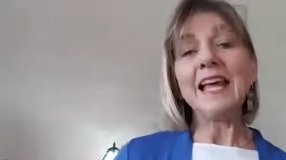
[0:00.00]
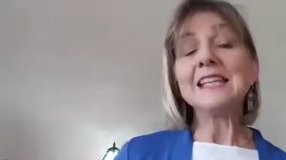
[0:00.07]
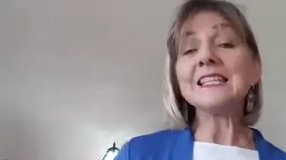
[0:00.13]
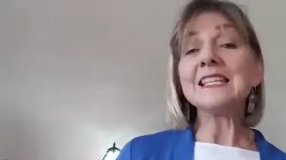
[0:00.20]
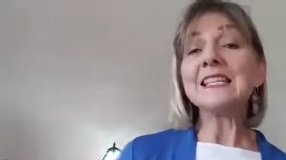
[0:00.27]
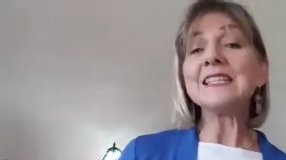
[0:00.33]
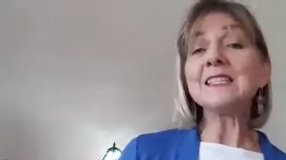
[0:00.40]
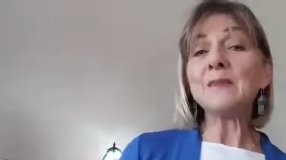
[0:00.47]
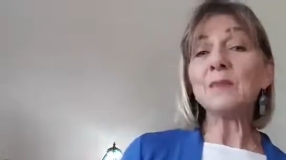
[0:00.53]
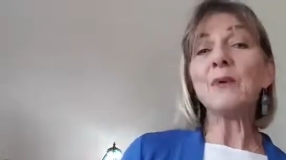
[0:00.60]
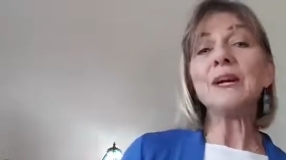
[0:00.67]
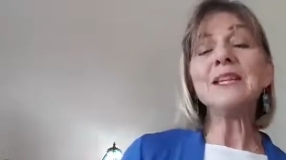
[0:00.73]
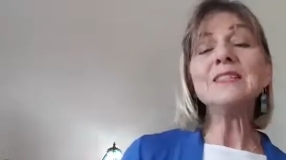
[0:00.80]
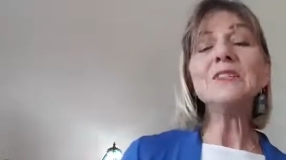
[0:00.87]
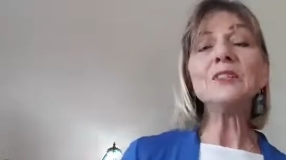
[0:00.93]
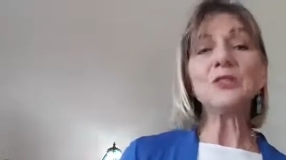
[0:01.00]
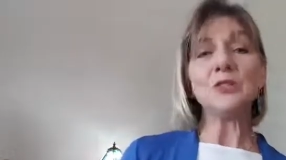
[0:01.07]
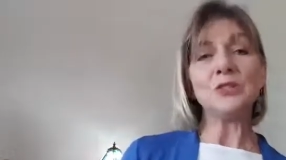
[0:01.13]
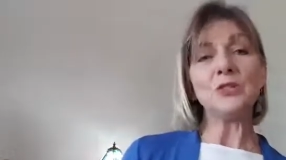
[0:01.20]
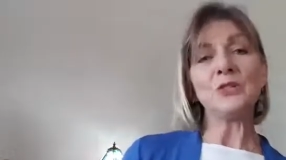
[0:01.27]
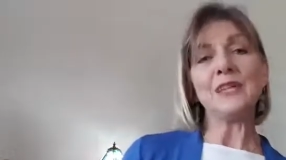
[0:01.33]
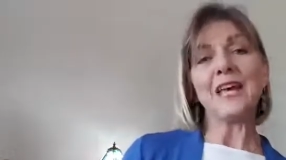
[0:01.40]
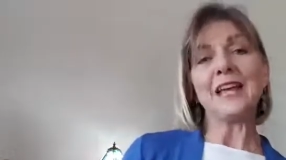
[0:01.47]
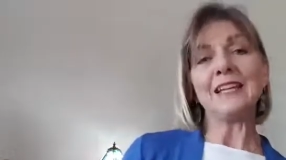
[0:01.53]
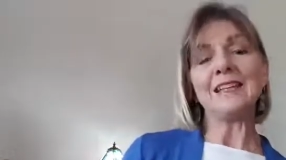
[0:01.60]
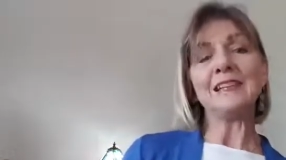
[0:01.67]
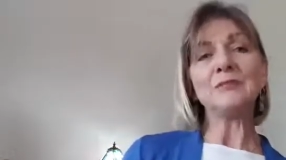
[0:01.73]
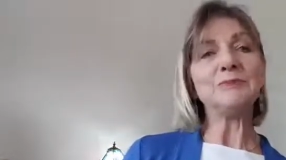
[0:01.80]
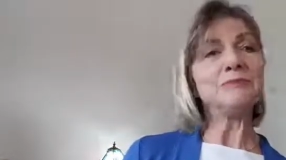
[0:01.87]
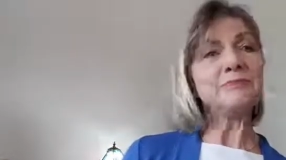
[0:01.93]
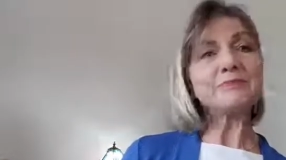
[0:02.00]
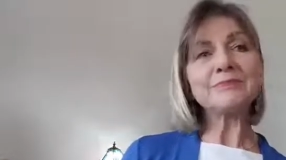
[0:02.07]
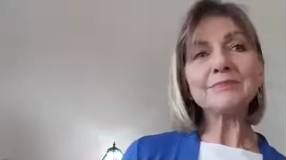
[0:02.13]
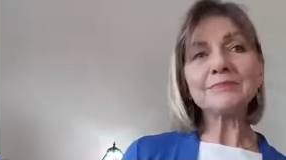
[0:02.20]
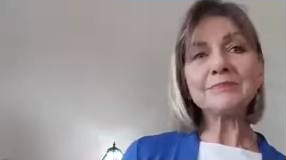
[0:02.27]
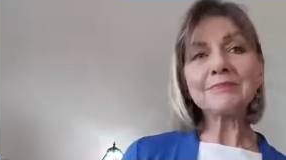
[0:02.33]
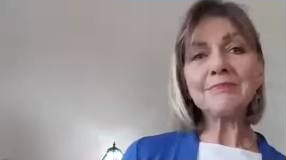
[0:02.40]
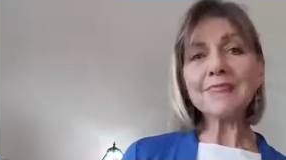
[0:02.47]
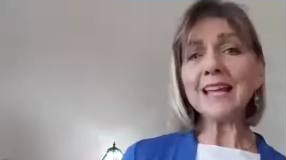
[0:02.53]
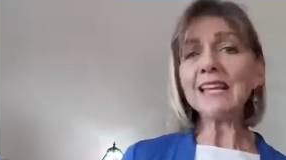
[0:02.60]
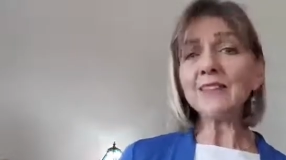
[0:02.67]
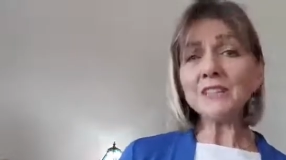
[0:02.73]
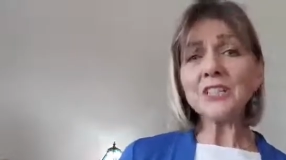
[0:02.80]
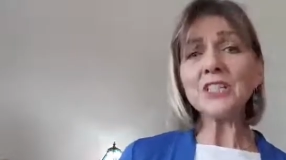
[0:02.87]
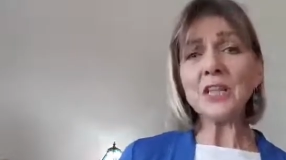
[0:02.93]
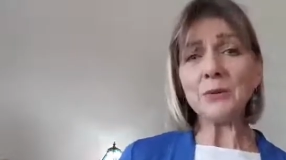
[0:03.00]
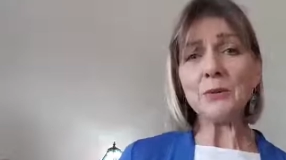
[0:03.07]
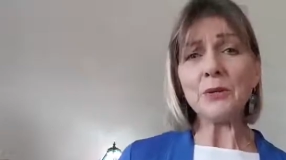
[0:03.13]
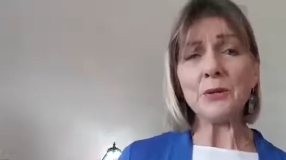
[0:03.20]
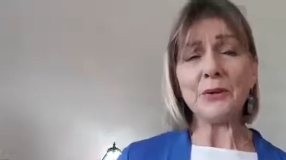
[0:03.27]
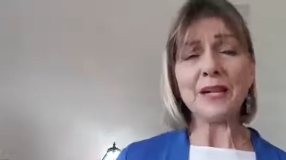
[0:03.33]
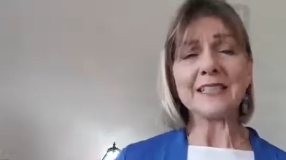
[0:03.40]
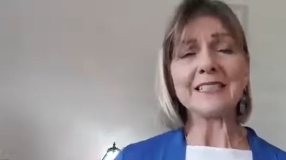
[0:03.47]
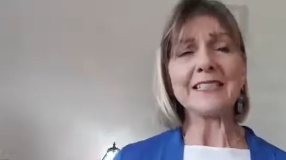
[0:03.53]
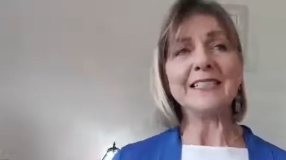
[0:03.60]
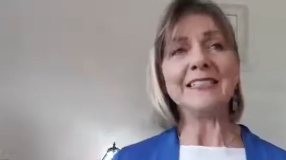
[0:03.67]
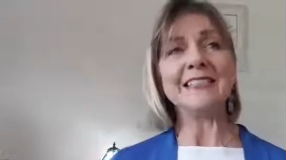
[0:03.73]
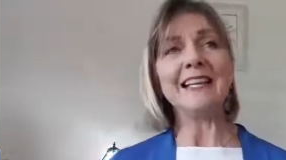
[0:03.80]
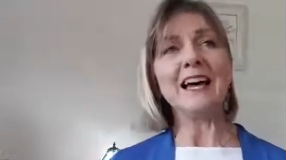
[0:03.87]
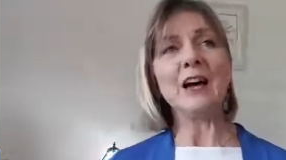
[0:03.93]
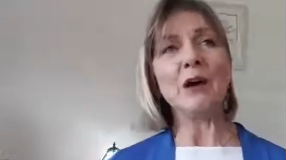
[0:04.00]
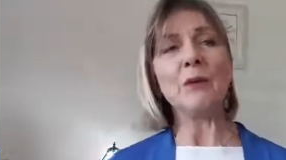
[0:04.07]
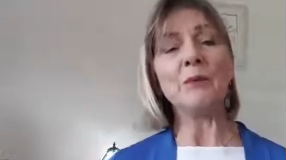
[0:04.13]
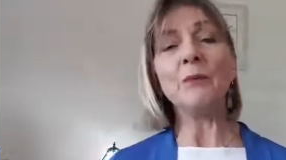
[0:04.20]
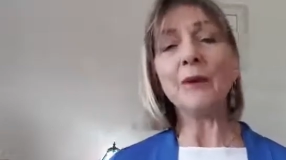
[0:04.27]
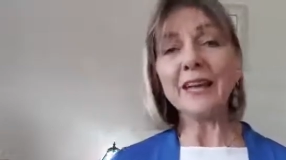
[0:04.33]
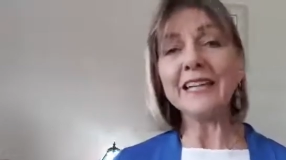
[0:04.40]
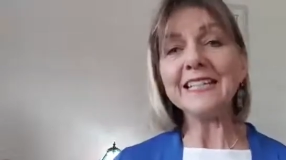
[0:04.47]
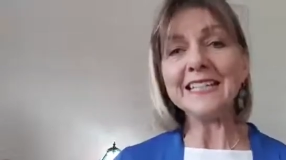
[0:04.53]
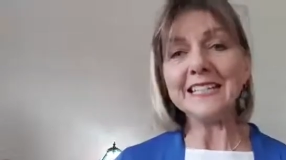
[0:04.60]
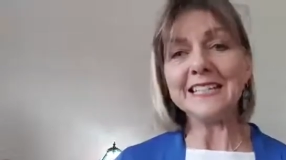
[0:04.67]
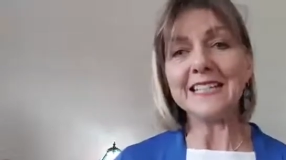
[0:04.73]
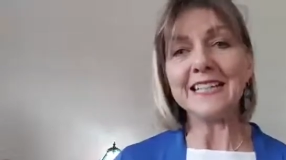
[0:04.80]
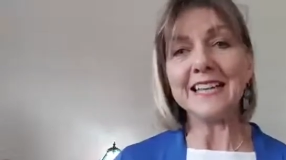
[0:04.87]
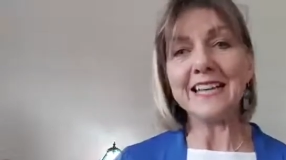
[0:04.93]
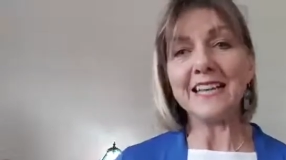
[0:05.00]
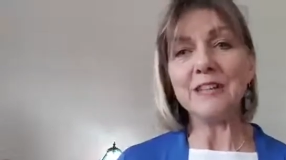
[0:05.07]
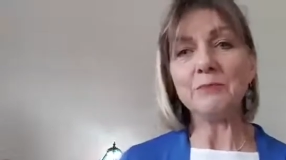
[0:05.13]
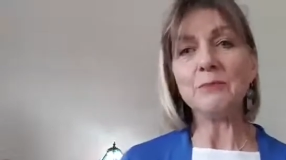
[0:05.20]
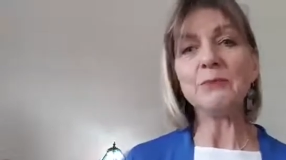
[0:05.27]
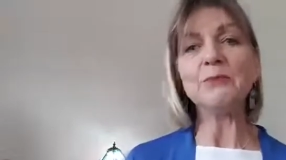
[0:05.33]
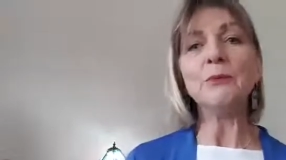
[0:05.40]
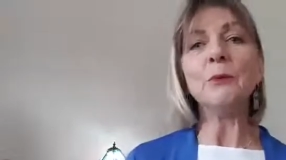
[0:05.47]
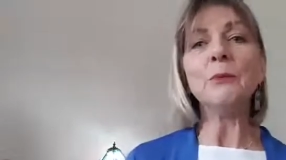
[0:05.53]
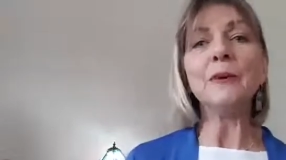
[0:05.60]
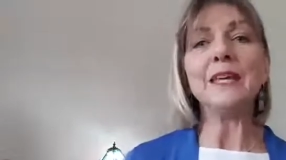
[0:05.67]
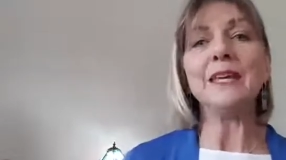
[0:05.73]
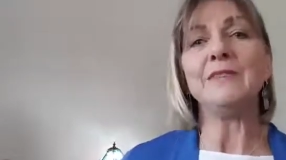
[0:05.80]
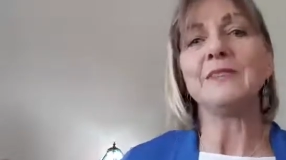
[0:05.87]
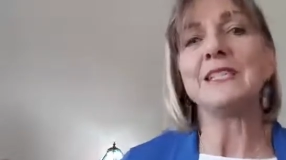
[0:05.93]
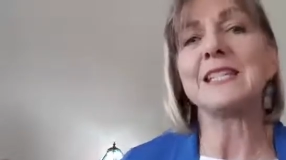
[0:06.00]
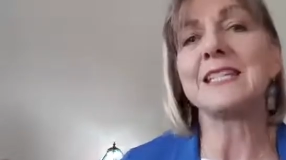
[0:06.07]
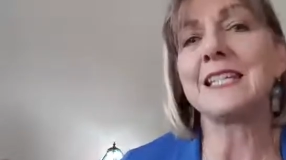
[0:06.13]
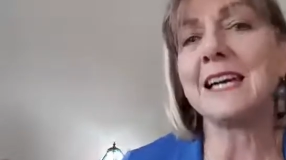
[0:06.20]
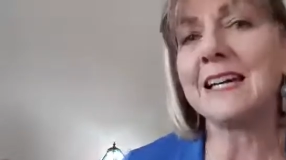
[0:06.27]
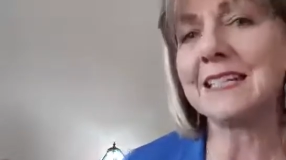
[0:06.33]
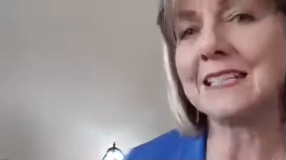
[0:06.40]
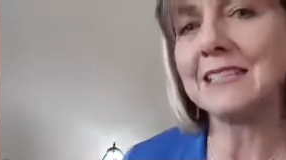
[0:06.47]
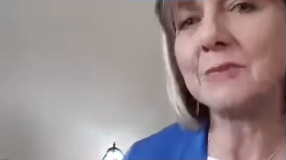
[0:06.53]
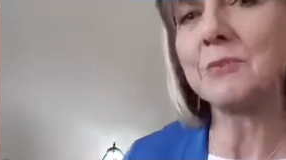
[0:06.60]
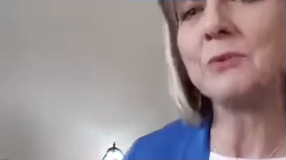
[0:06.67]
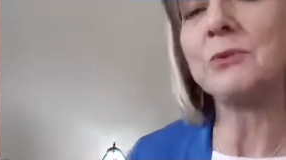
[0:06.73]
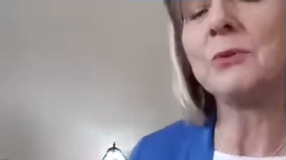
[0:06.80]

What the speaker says: So there's some ways you can do that. Now, I'd love to share with you actually what I did today before we started